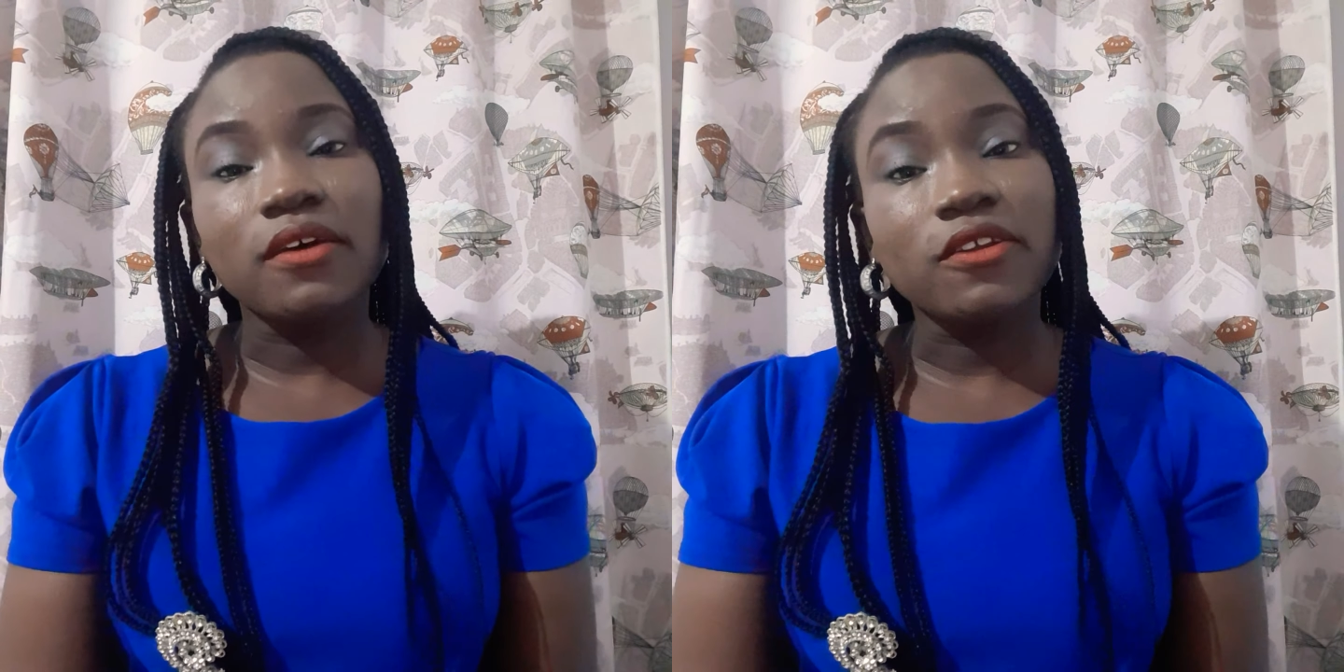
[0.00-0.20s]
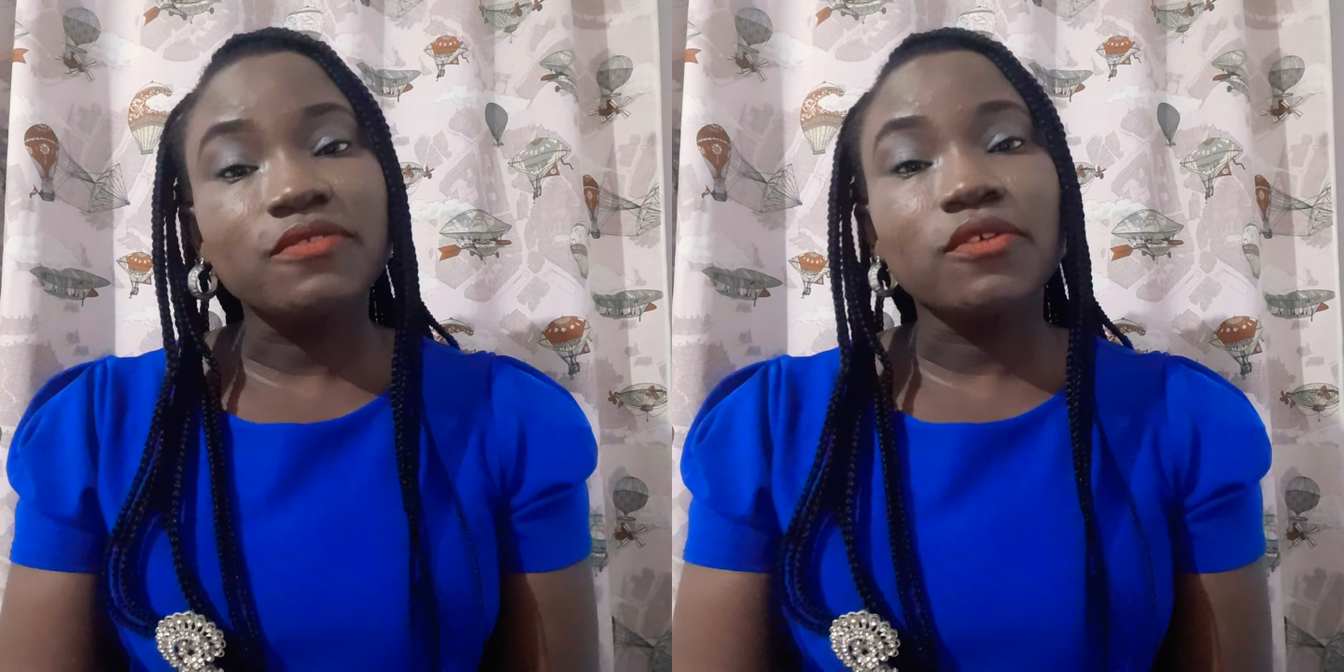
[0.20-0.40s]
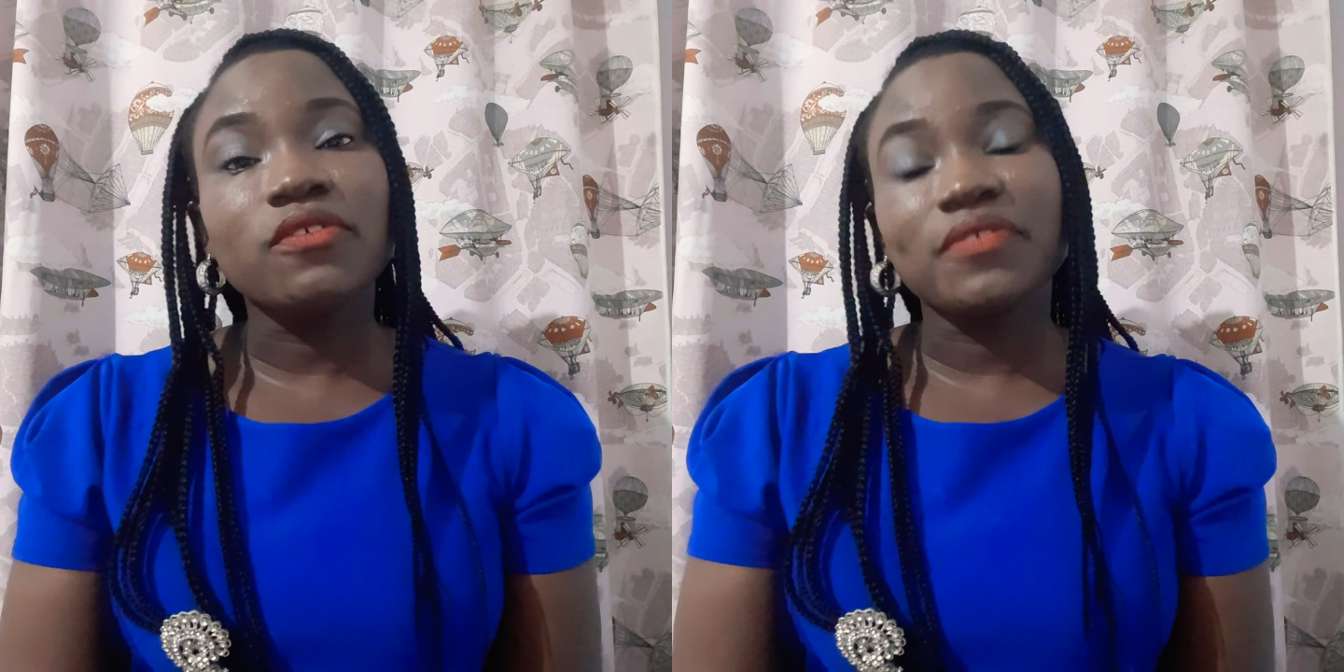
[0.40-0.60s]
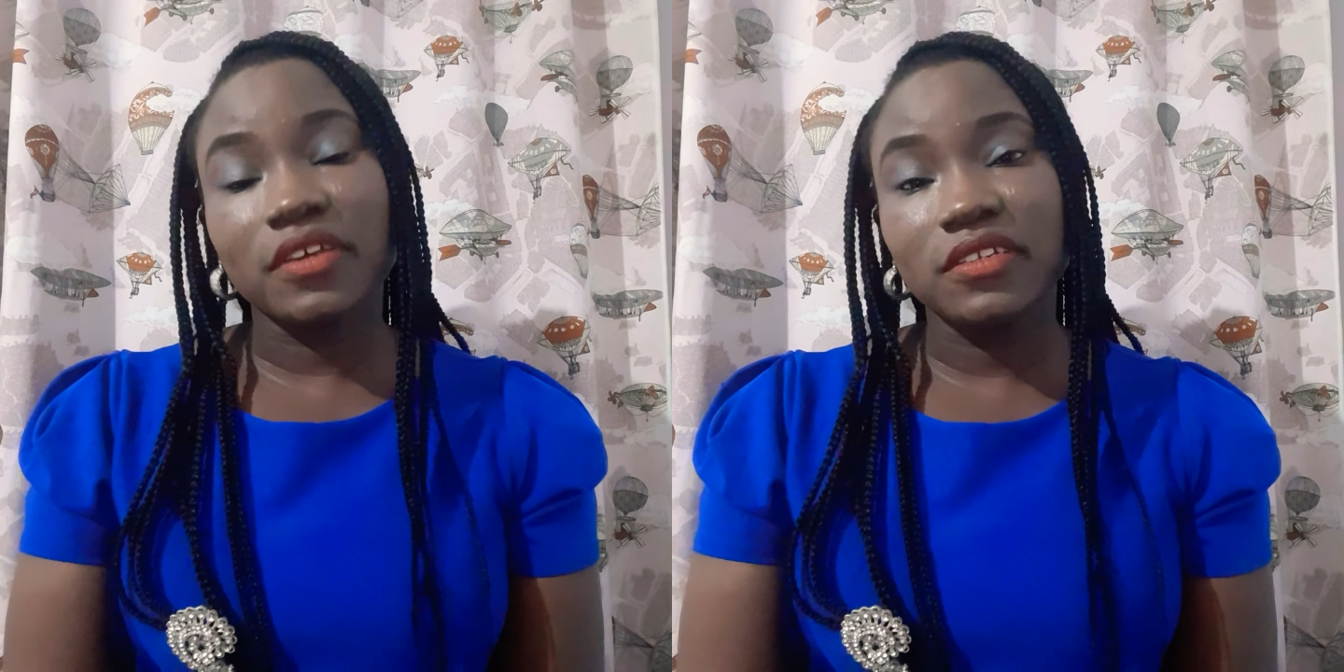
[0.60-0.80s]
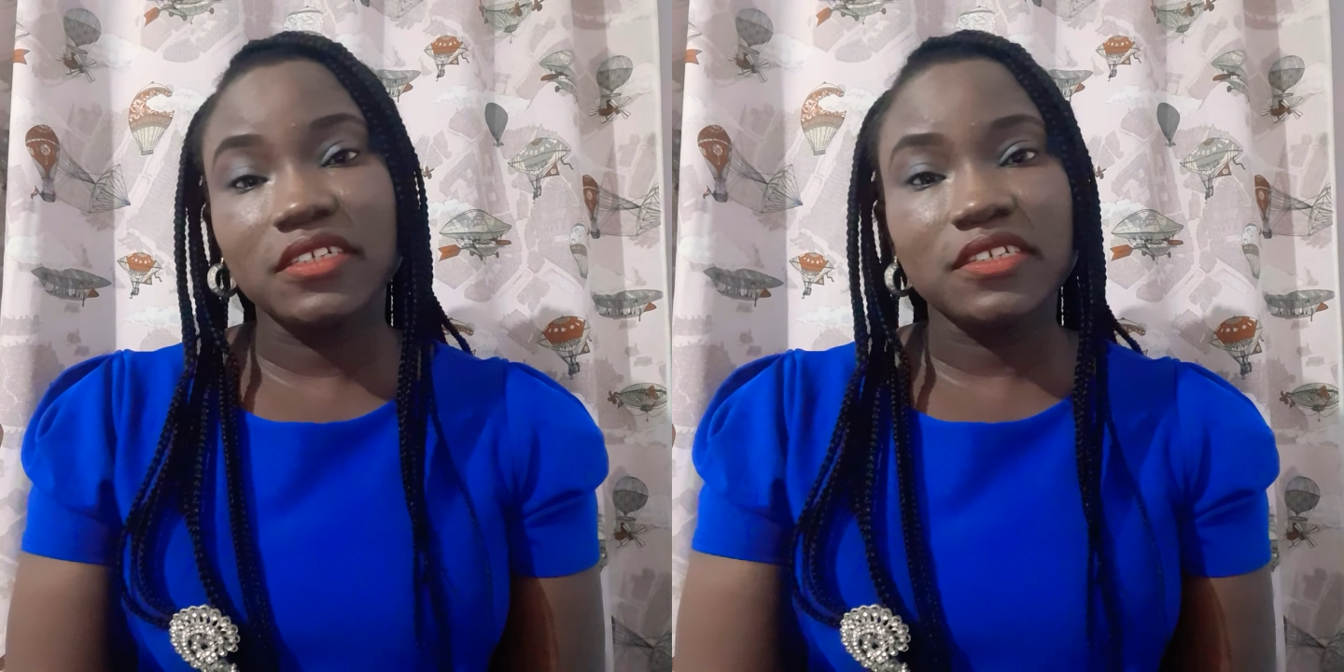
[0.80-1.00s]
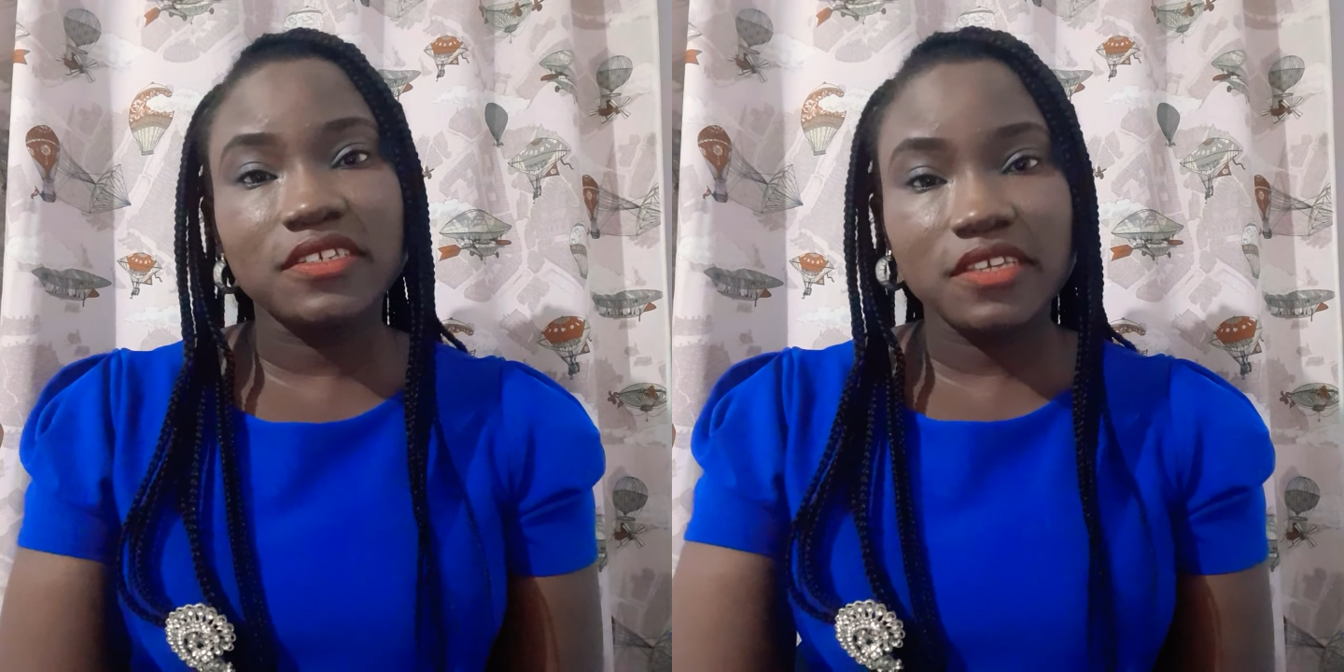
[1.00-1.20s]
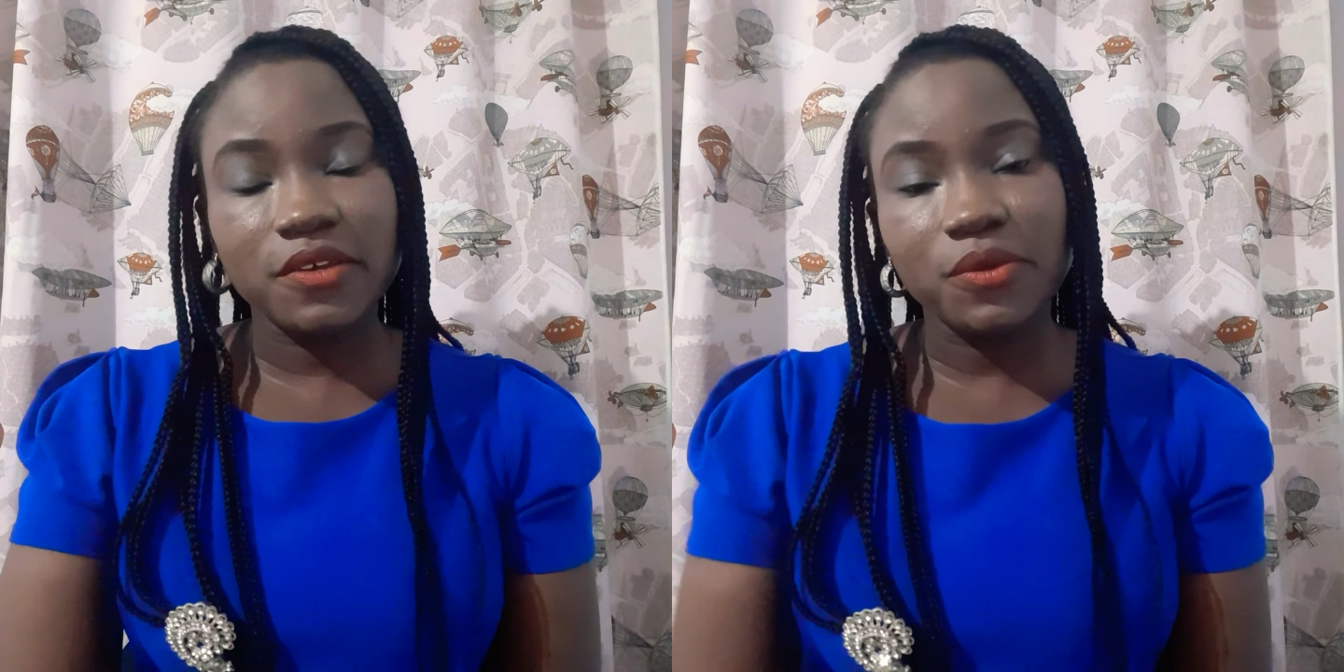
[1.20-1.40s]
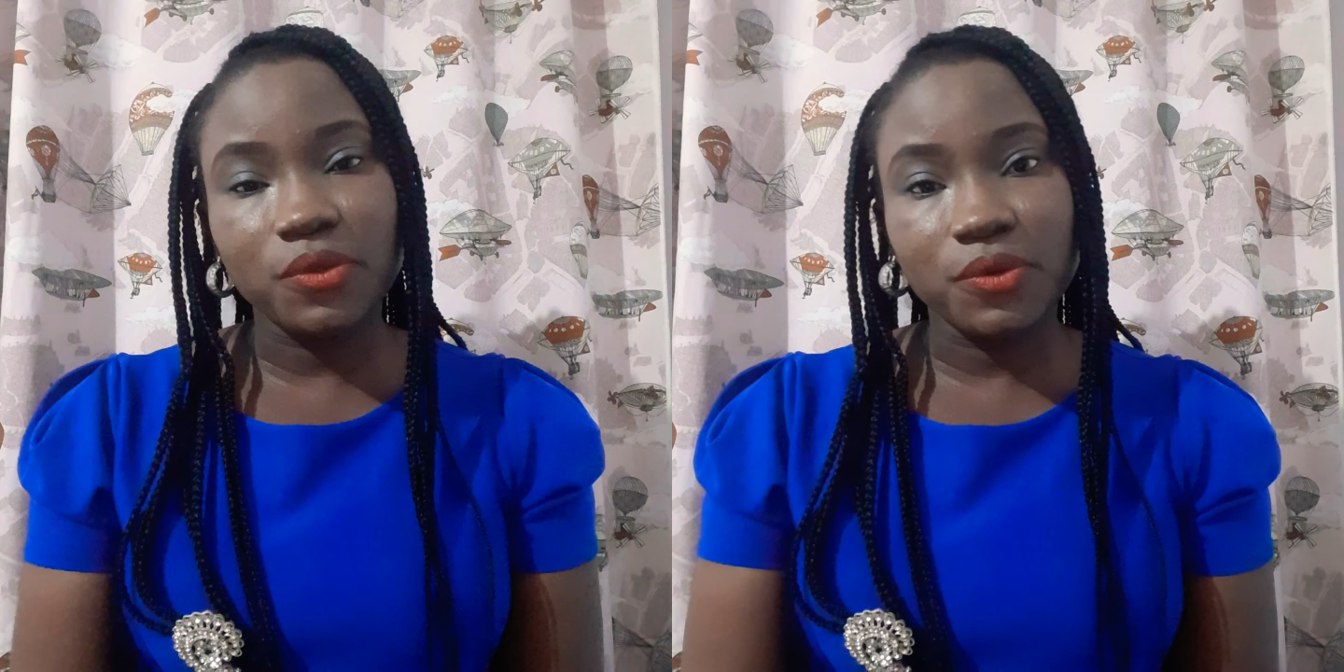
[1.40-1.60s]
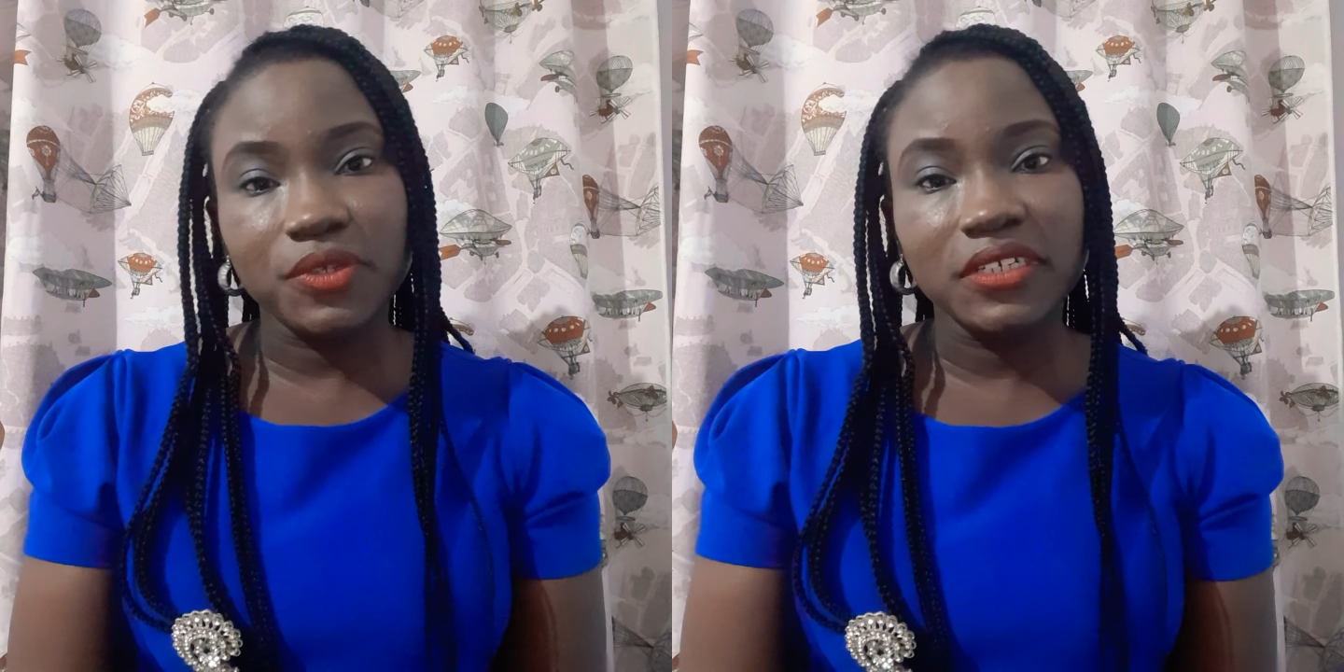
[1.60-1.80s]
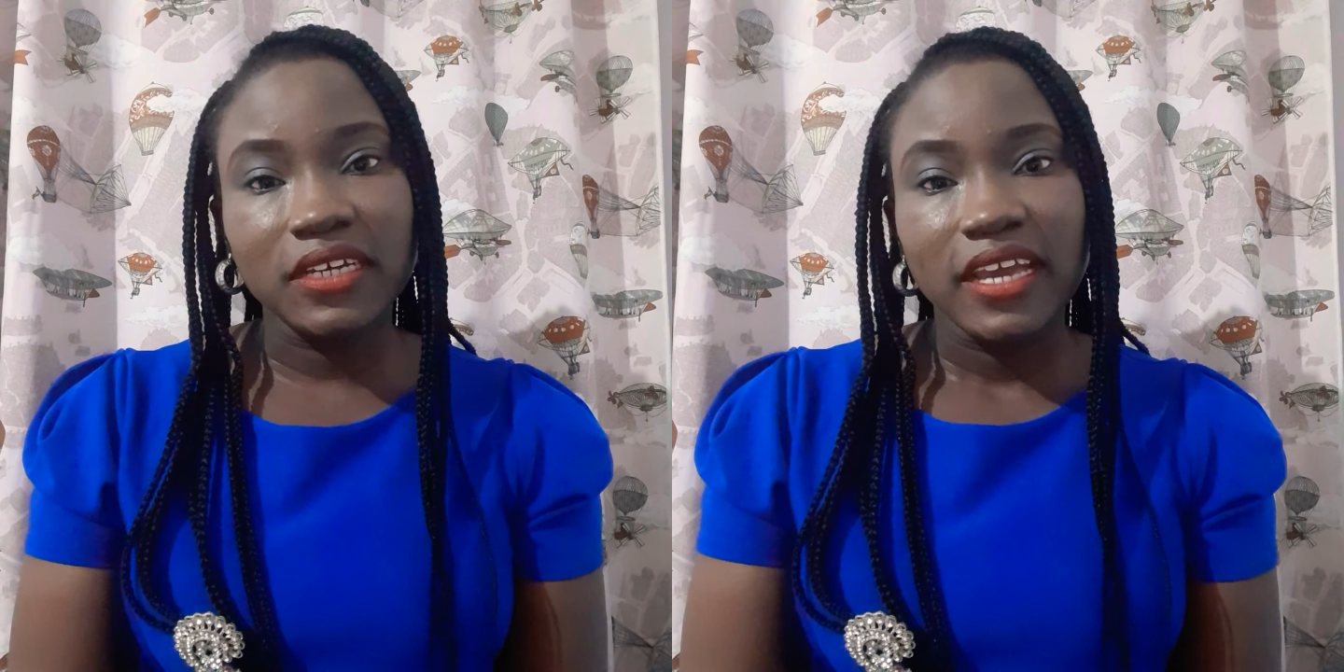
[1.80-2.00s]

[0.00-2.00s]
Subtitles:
unfulfilled in their singlehood,